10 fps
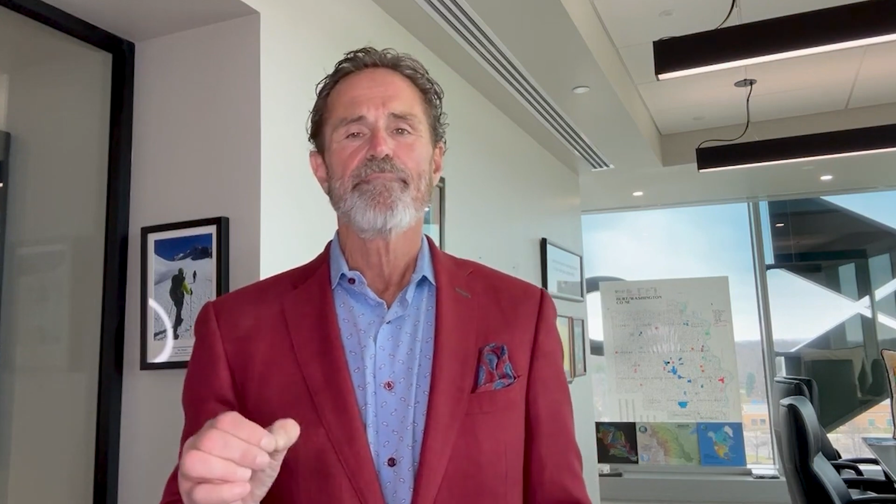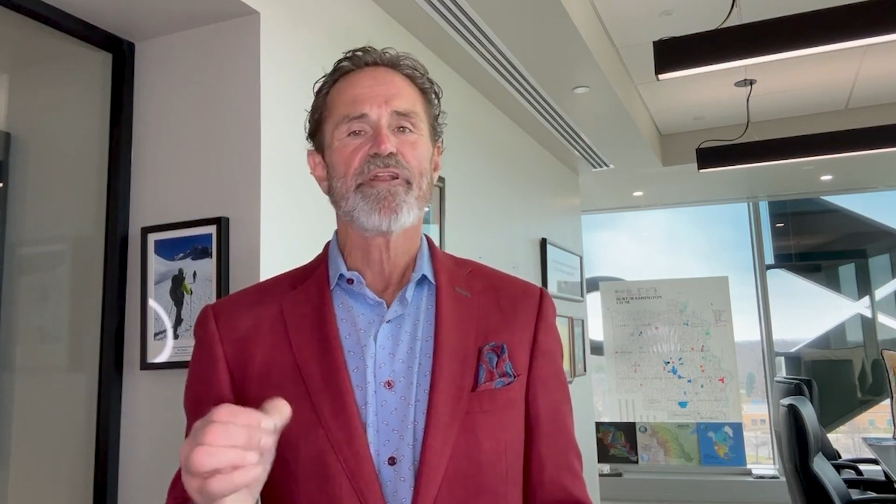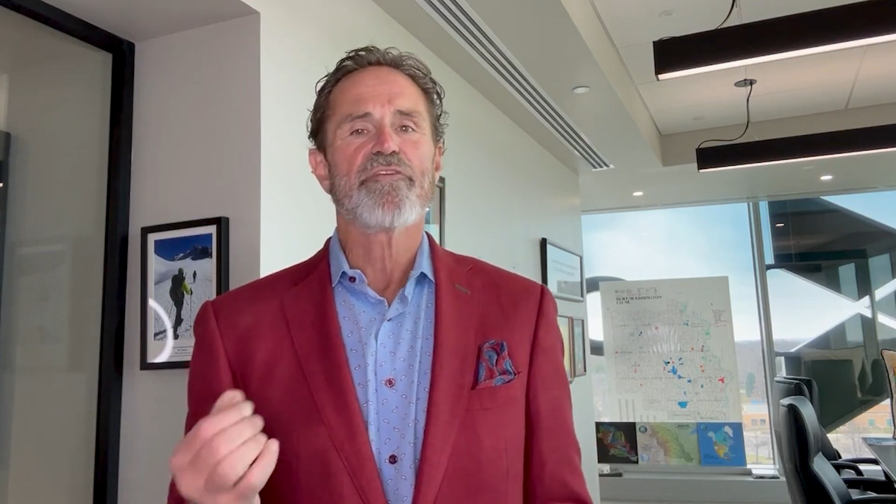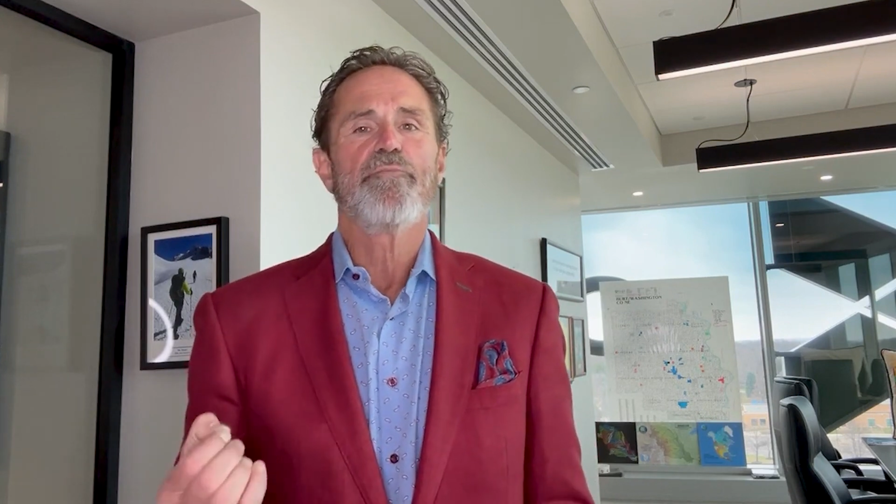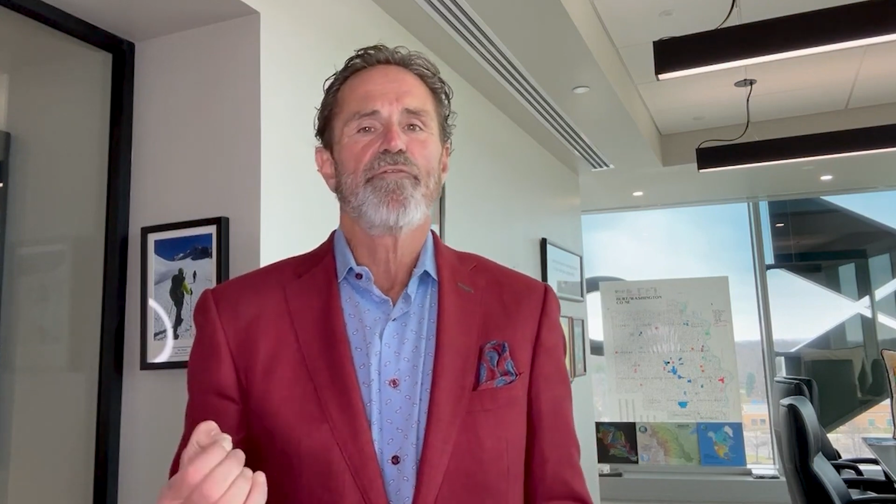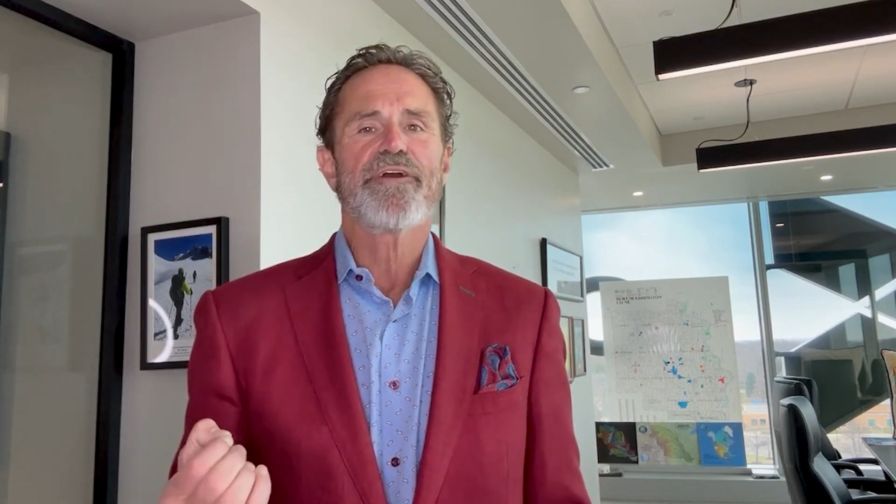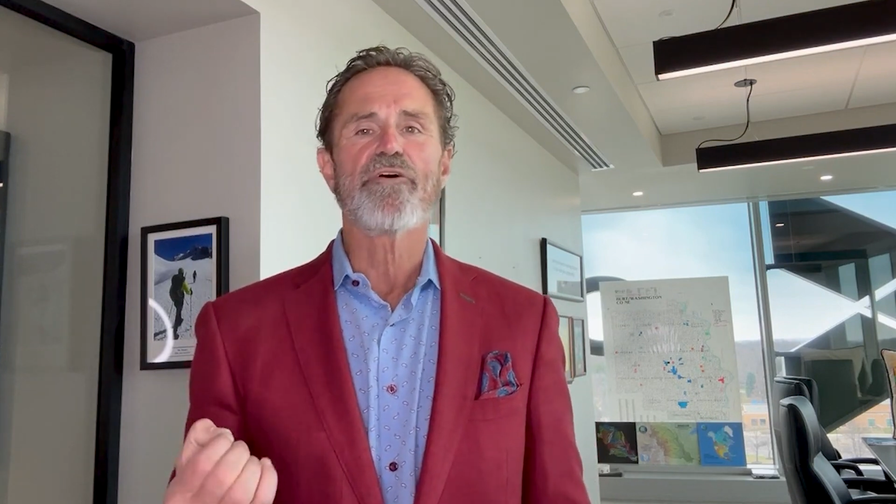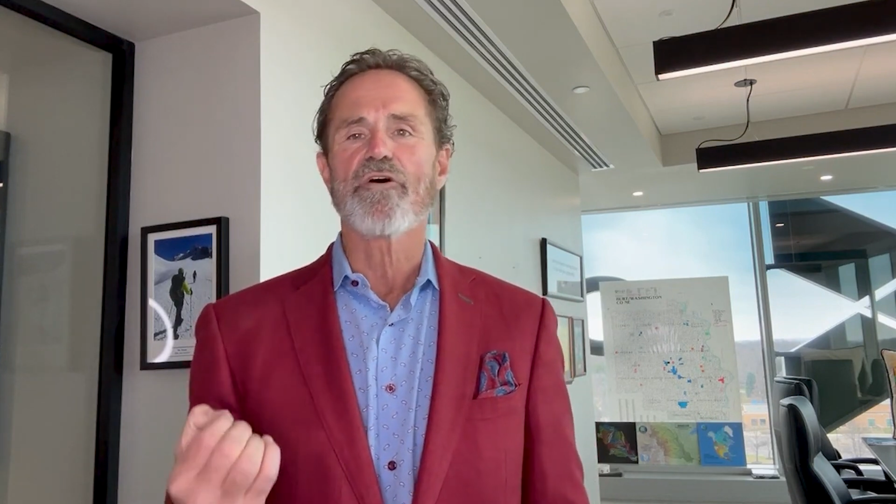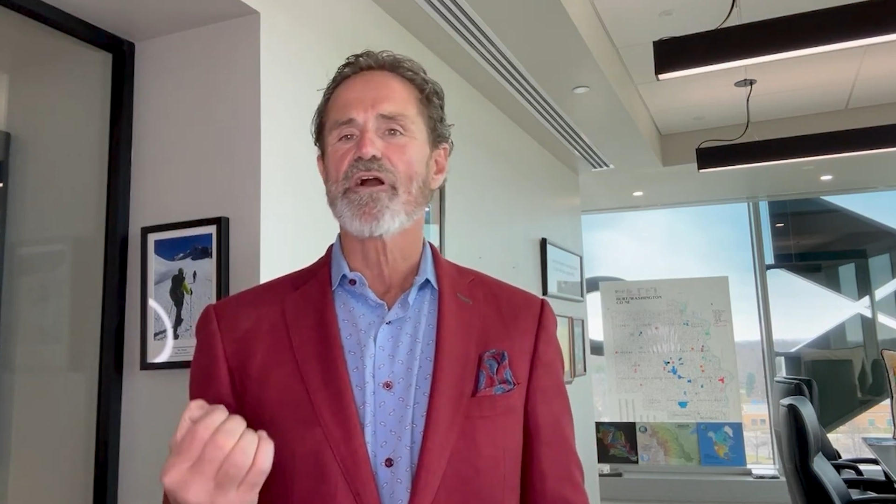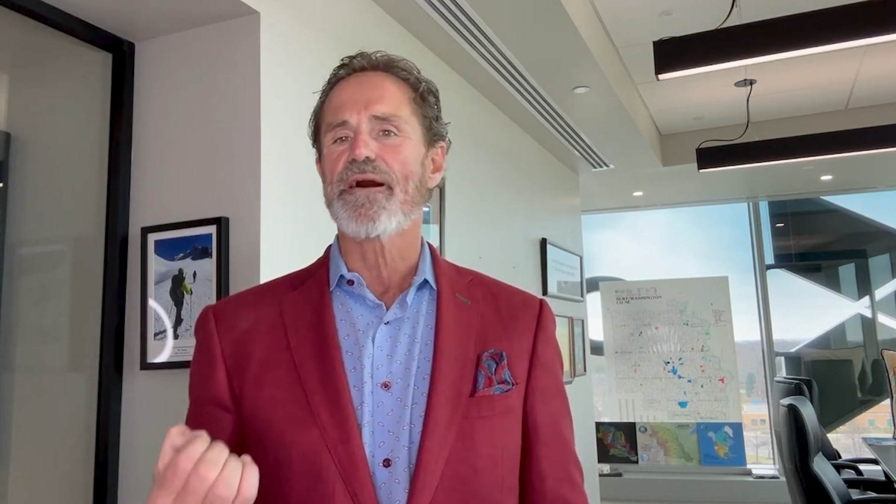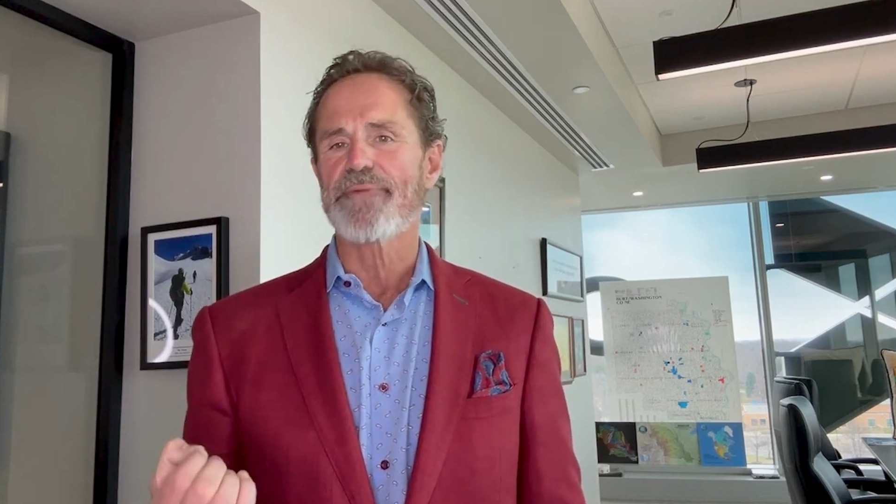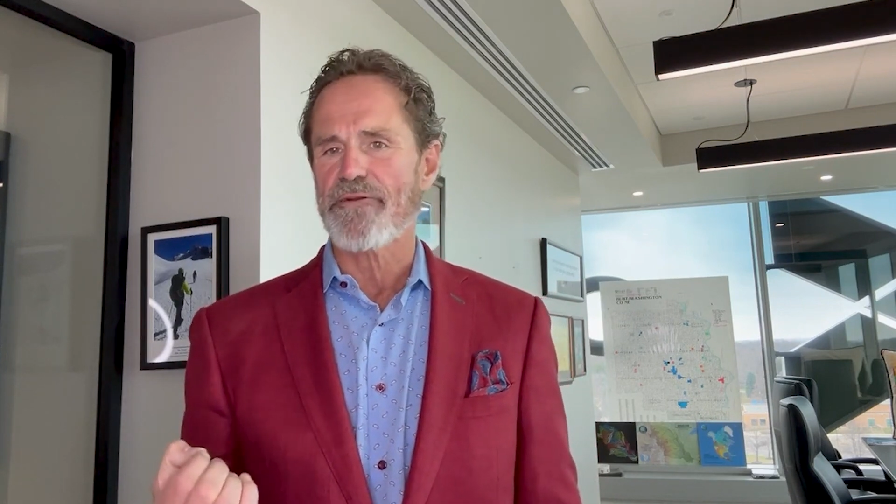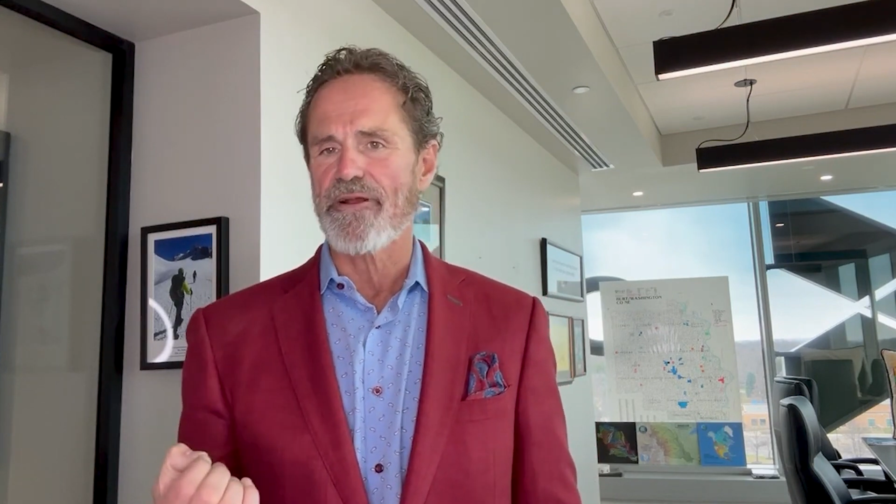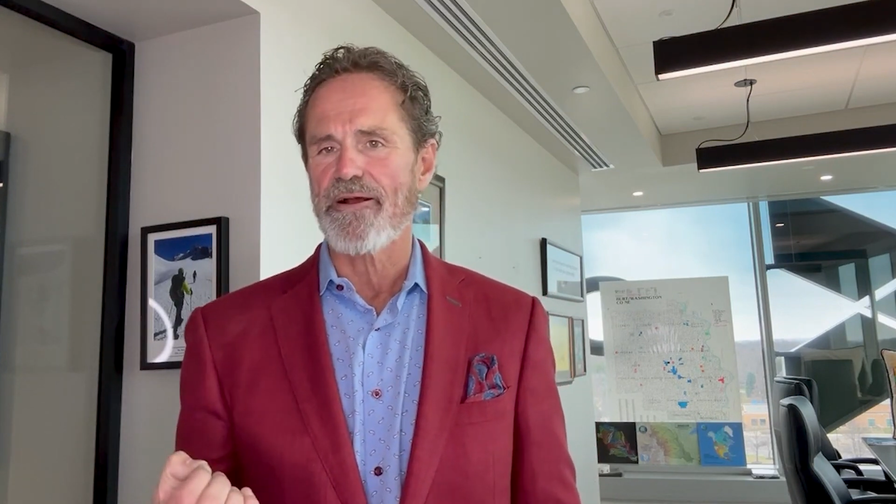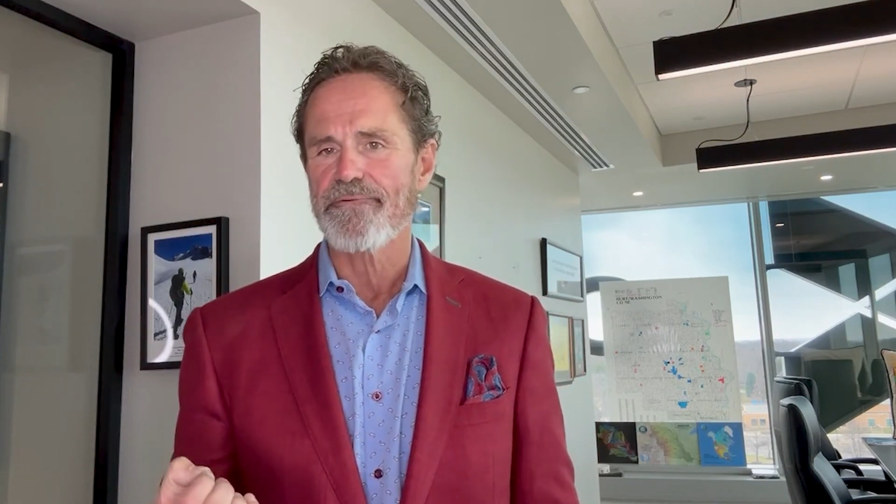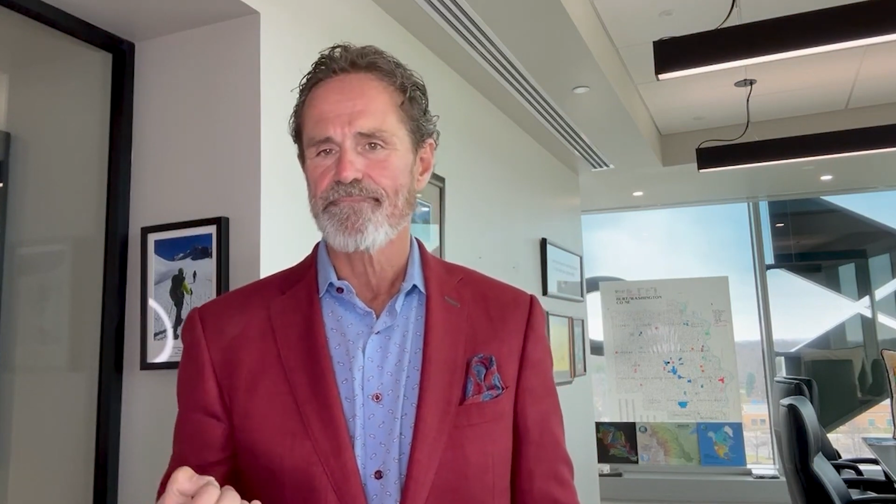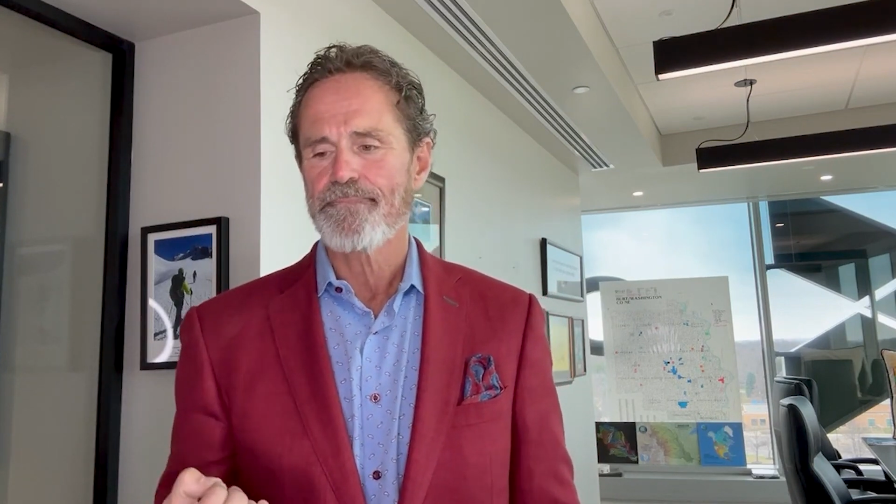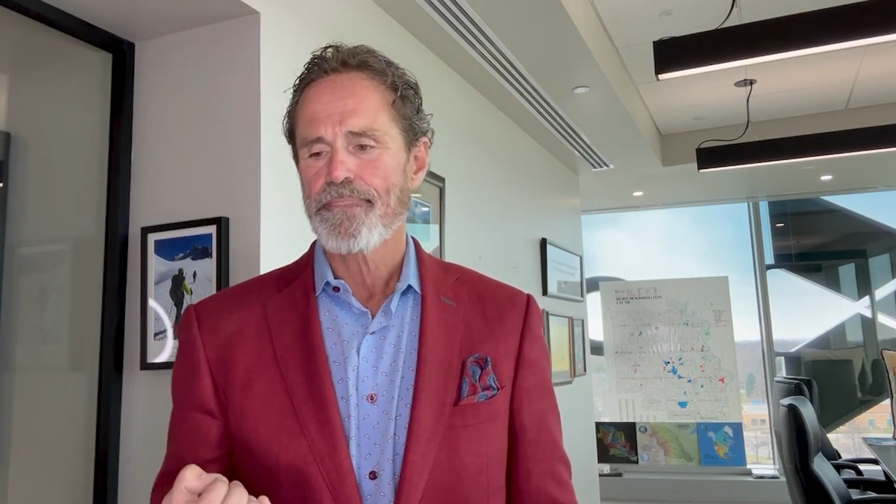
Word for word: But it's a movie called Common Ground.